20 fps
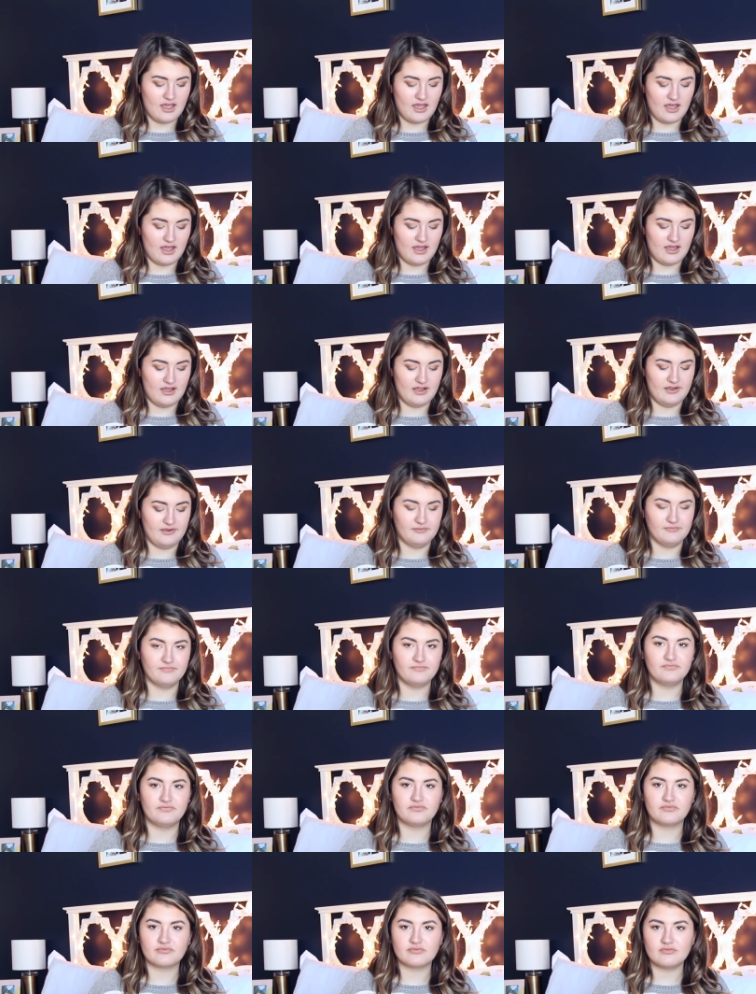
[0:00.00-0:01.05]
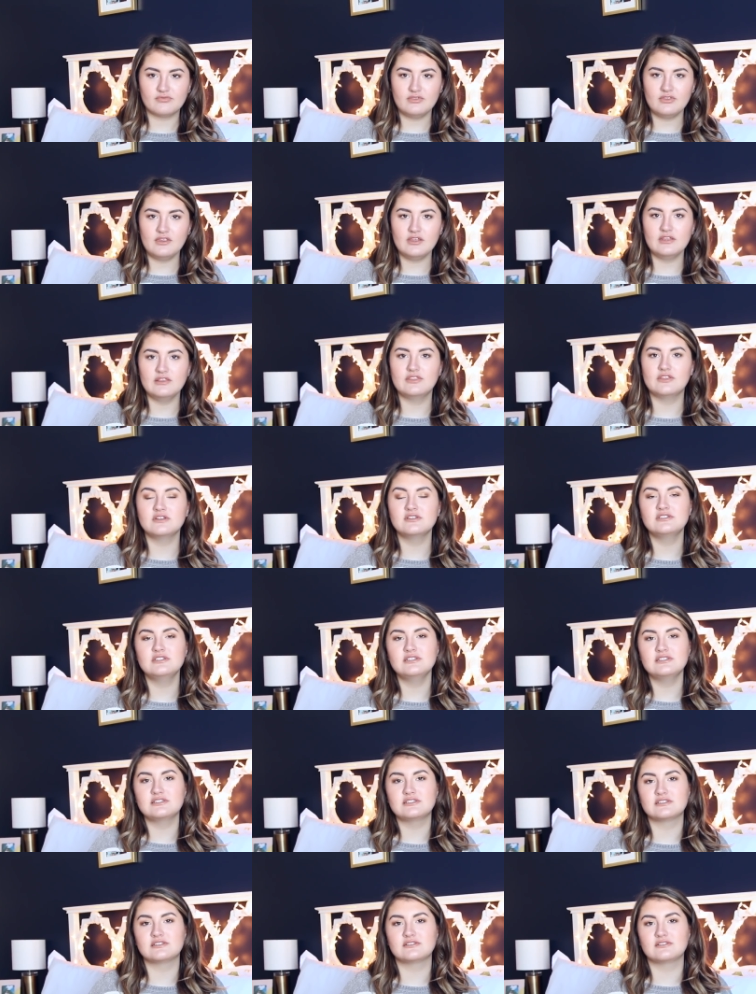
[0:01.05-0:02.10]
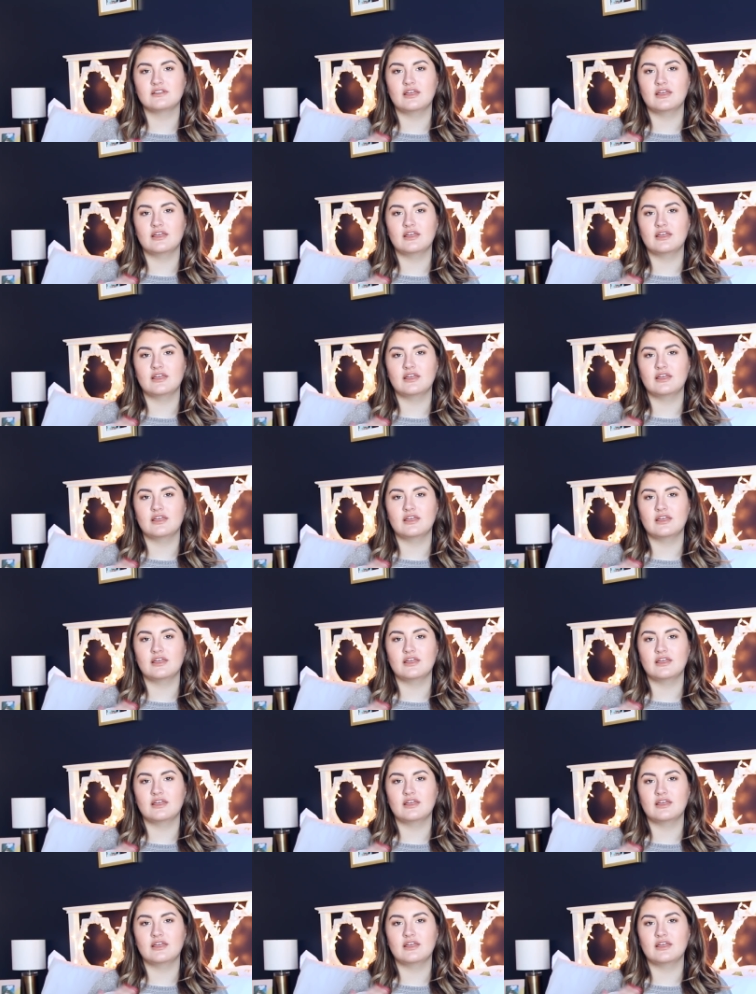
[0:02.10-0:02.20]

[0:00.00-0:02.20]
Um, there's this